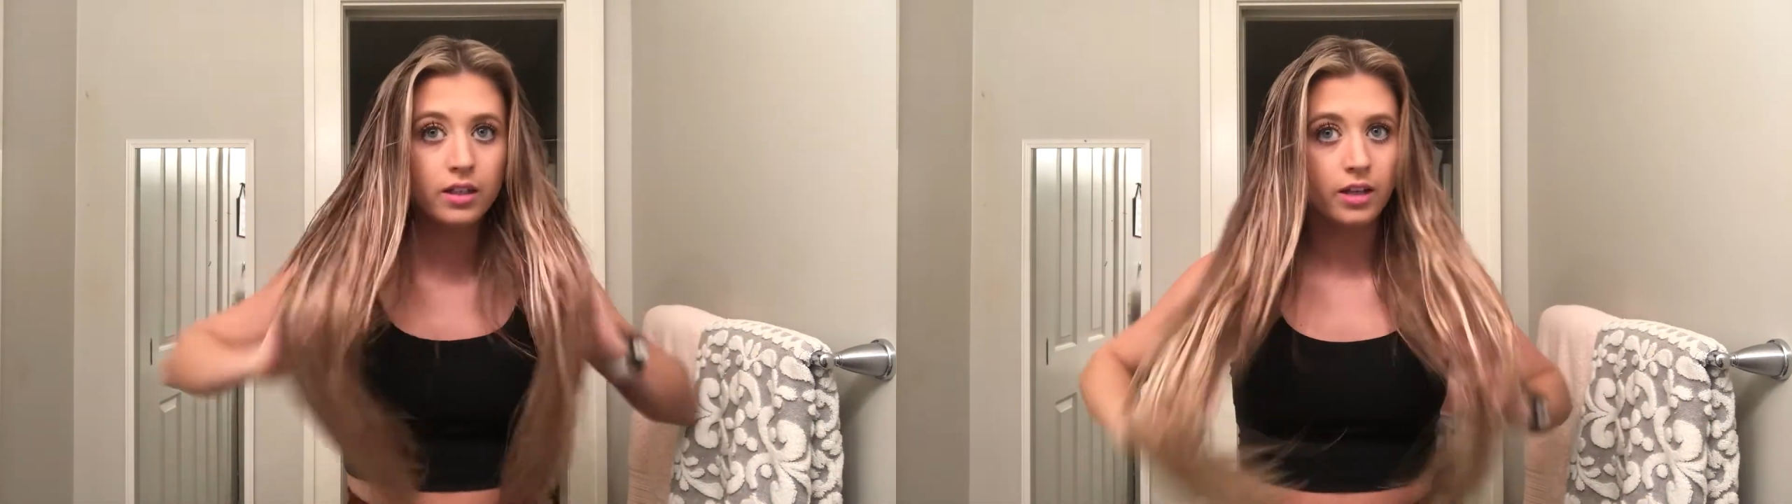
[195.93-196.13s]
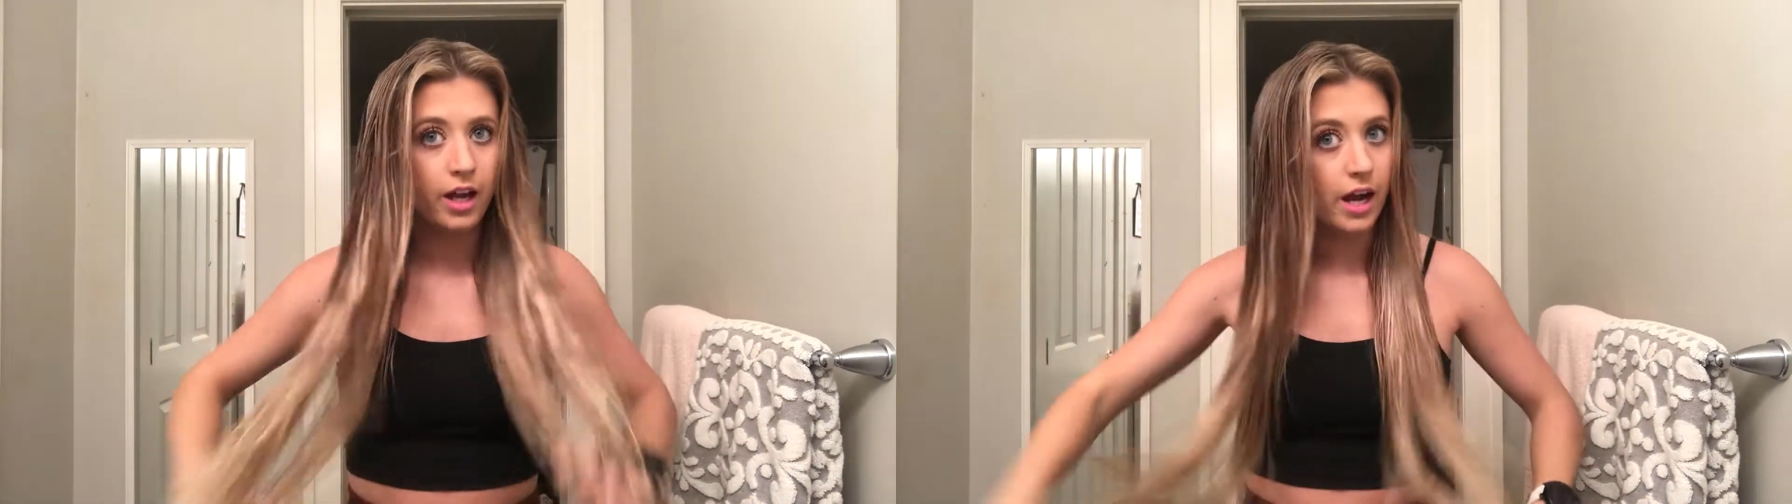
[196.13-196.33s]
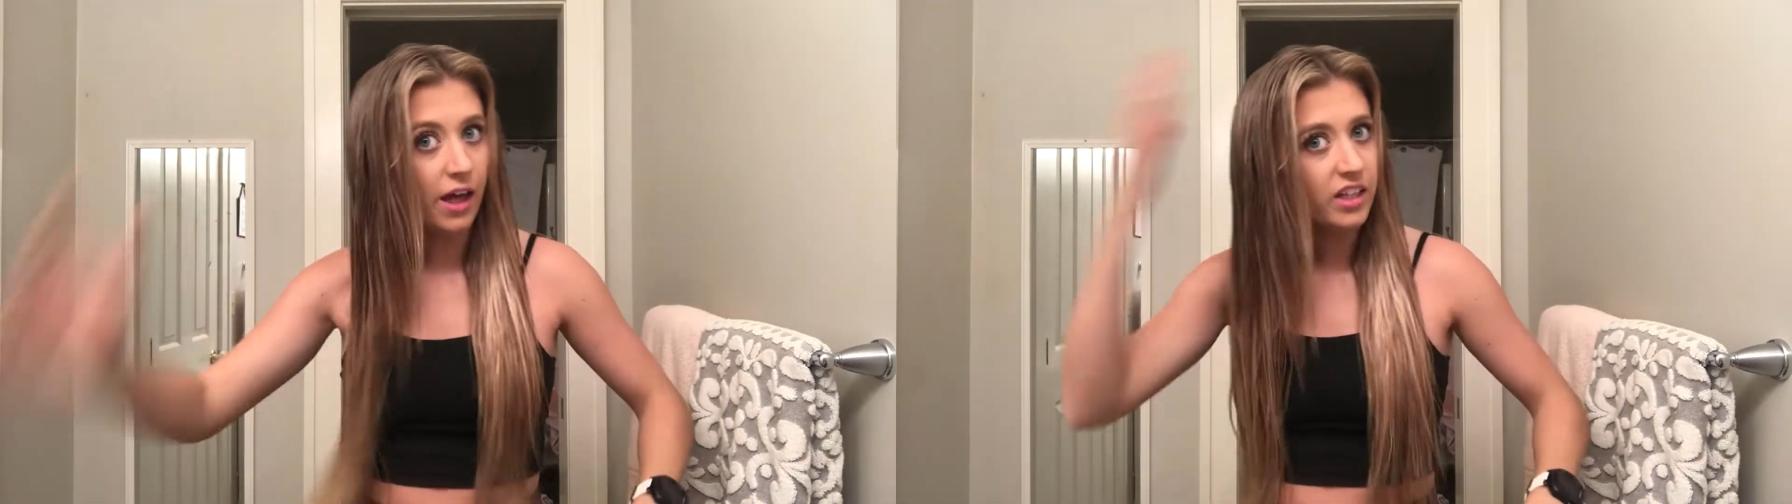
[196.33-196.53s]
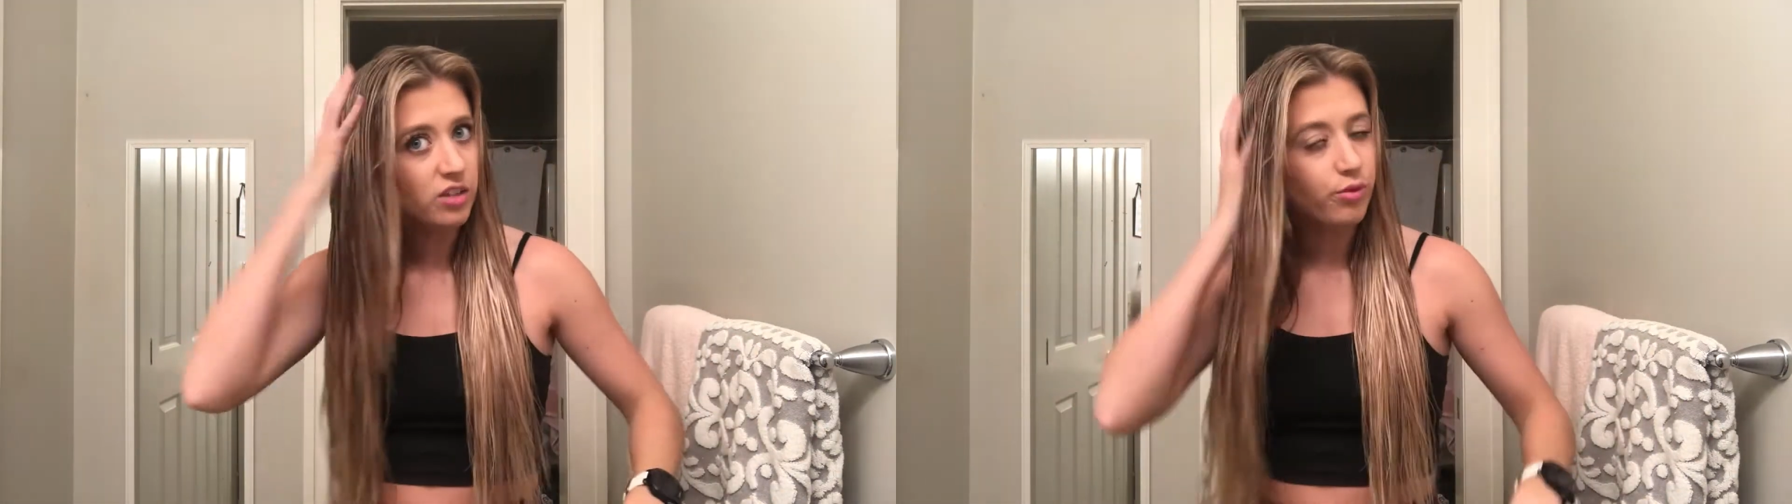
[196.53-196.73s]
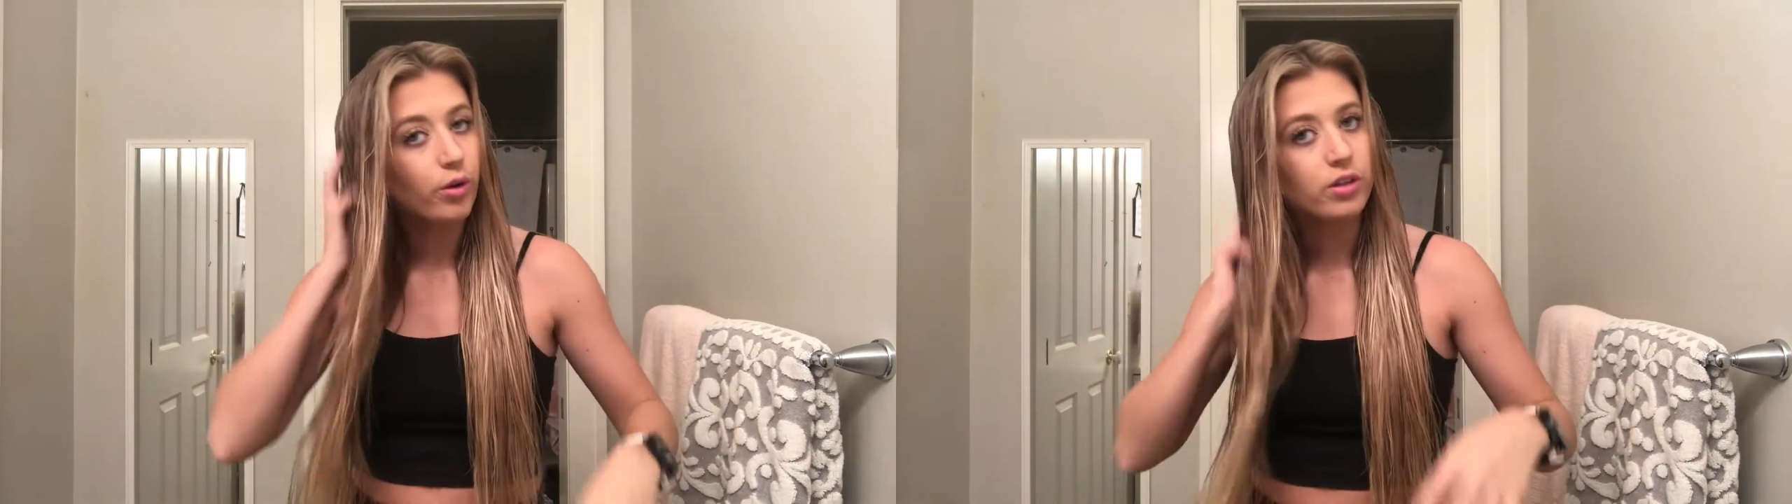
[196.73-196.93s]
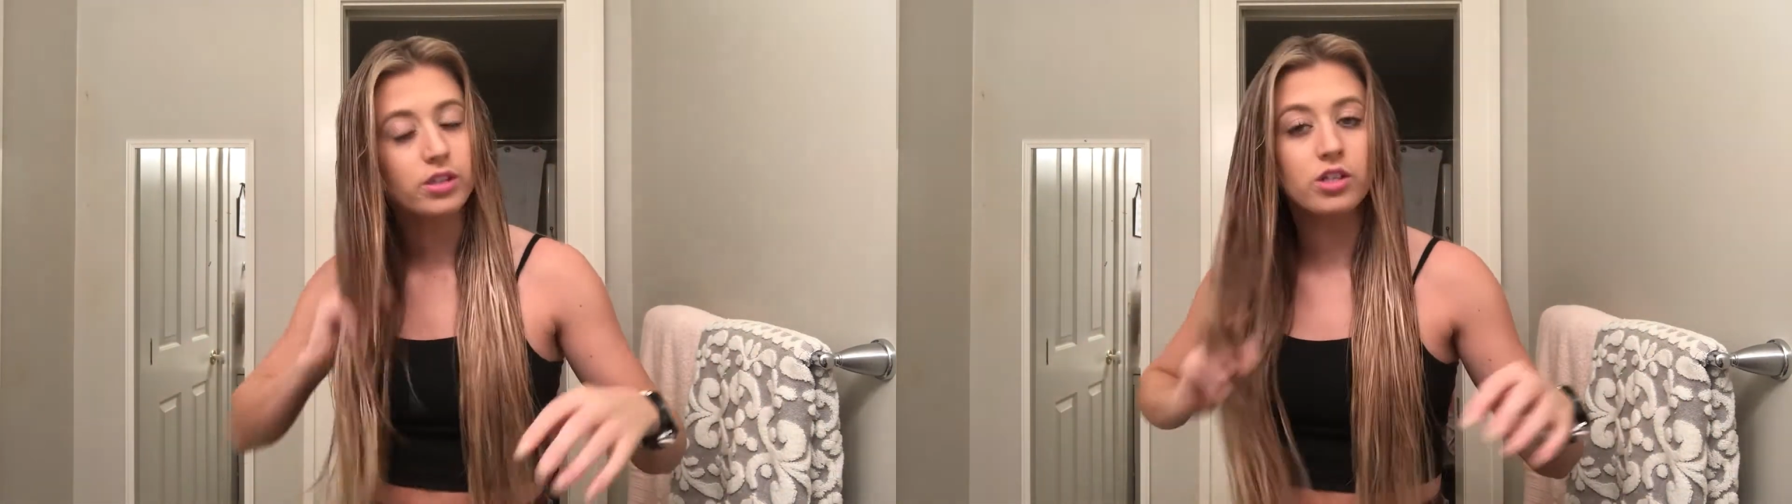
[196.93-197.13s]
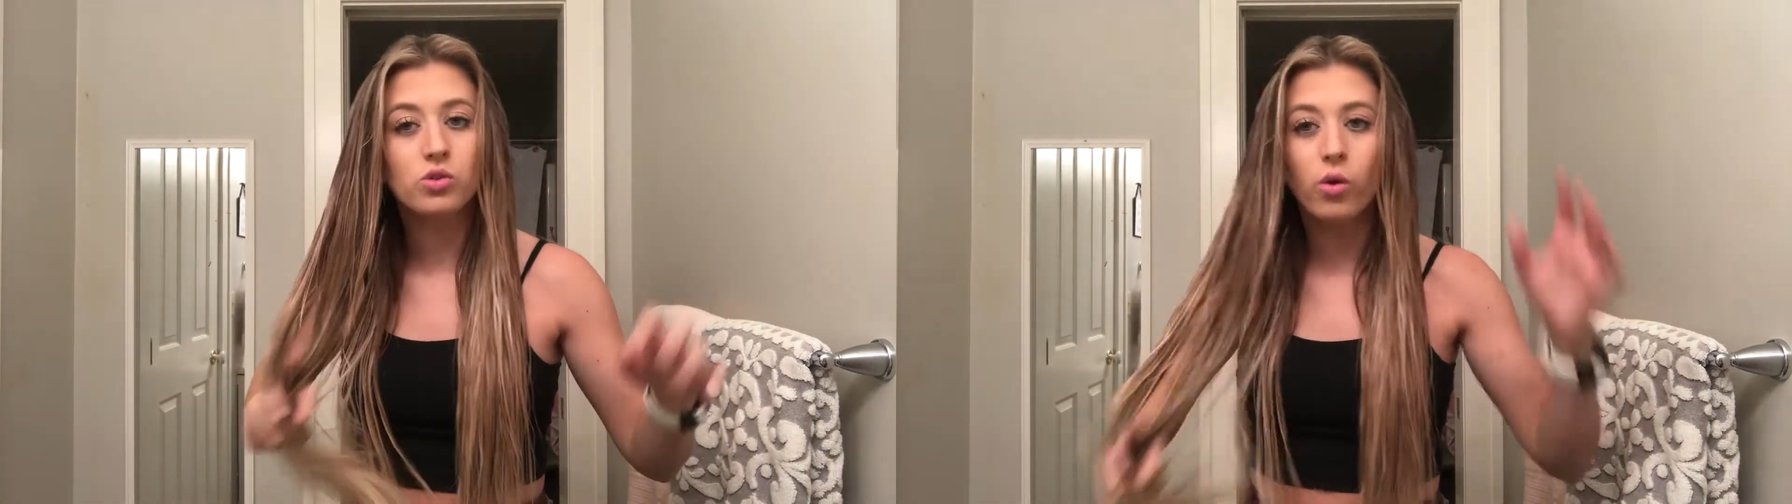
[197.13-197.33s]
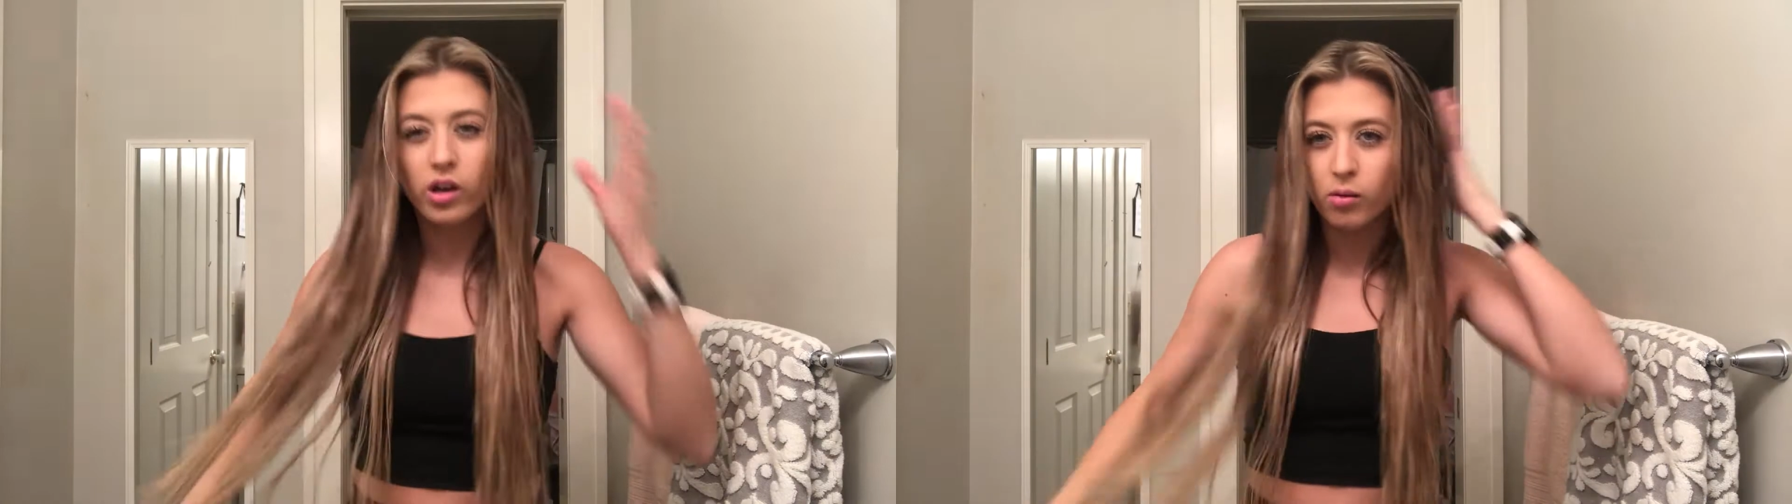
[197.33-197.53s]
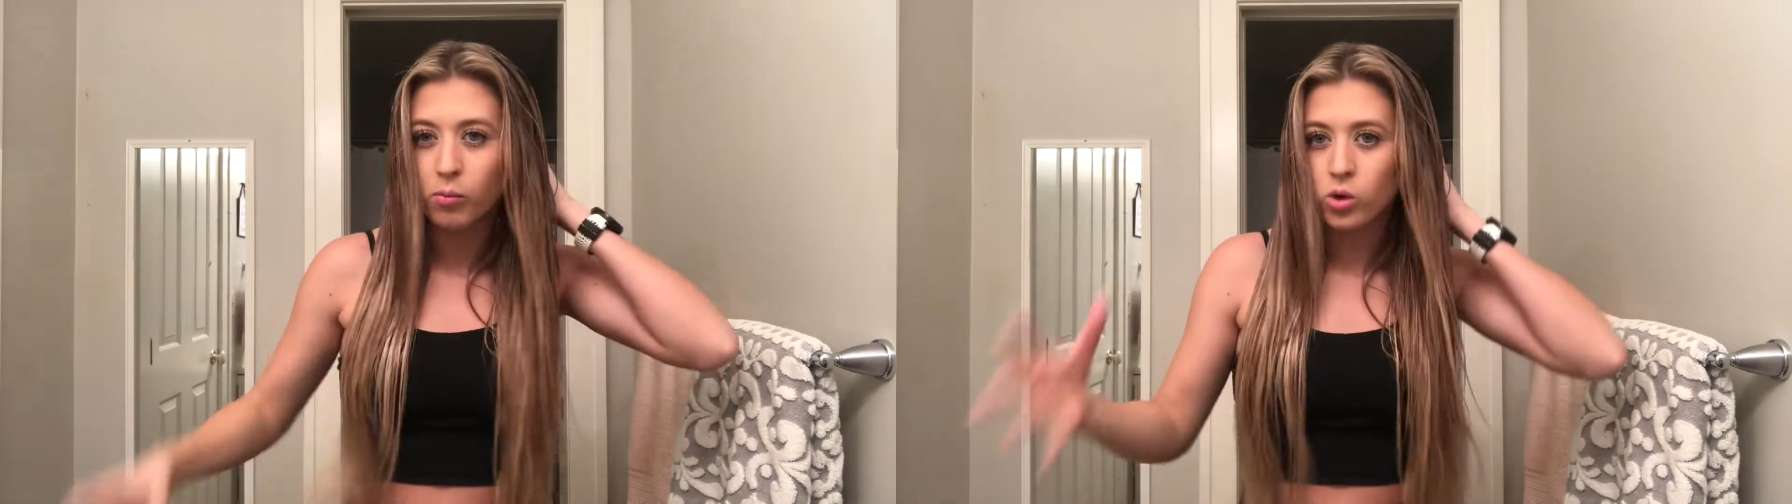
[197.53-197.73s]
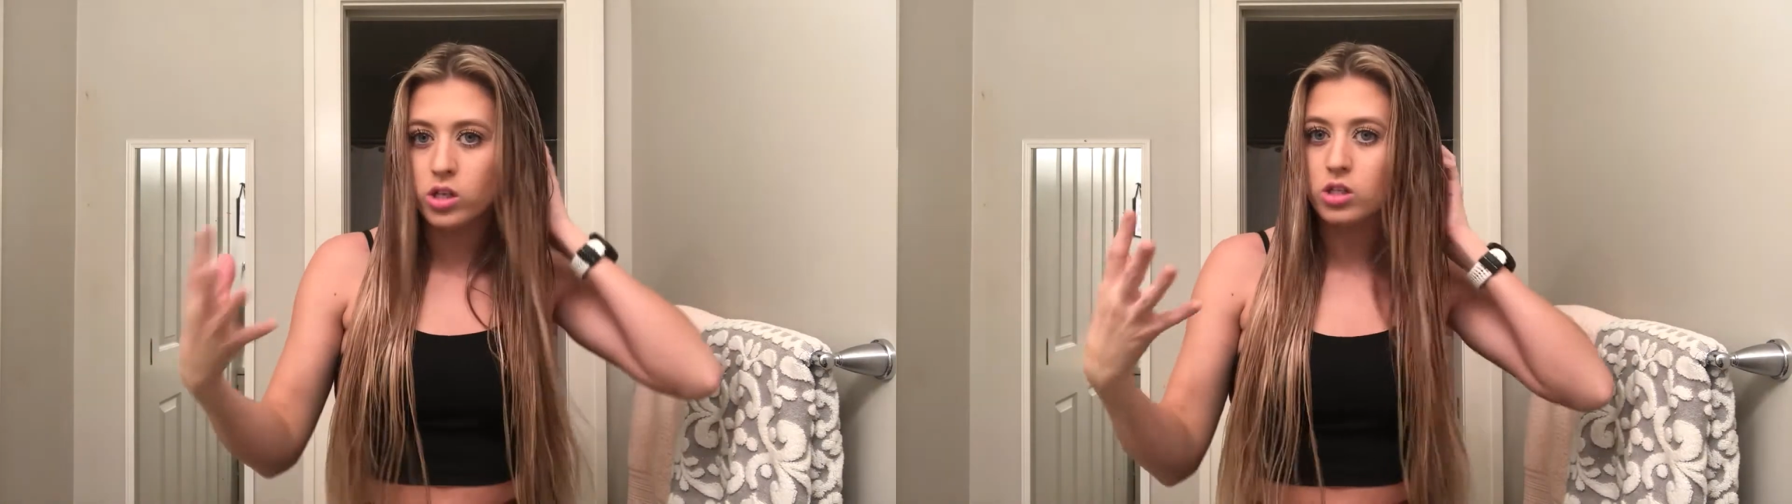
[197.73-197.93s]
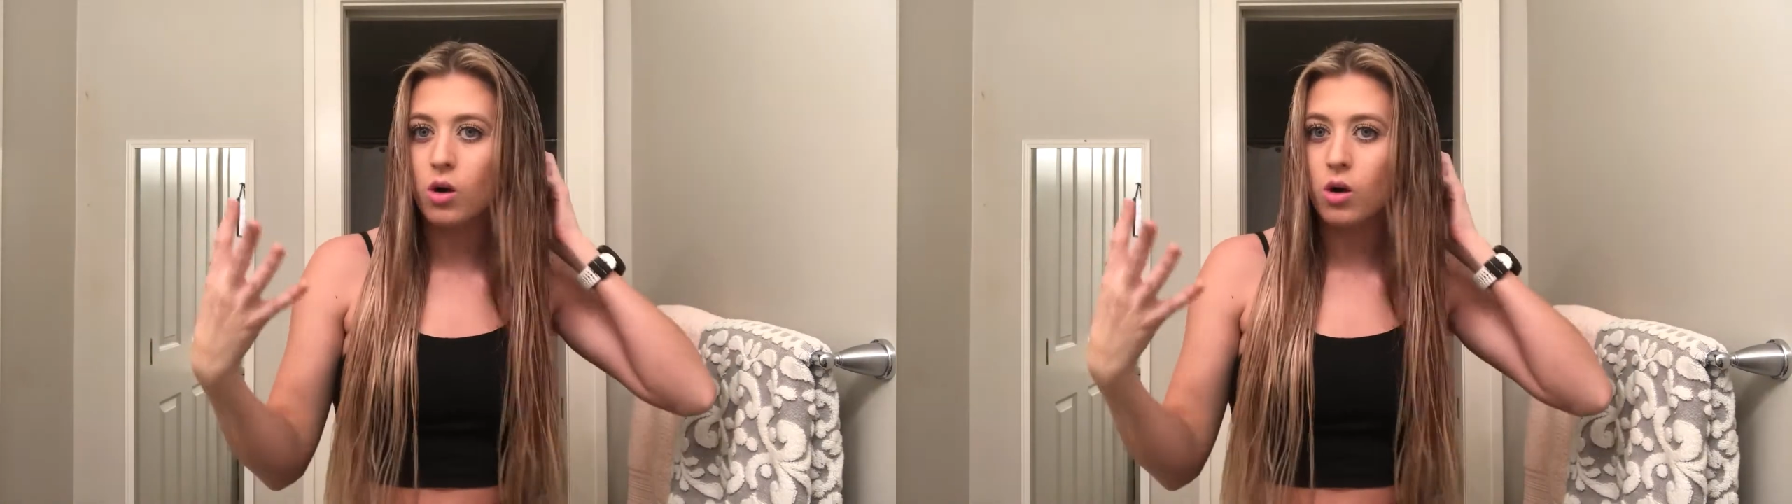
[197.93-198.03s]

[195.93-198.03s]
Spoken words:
And I like to focus this oil more so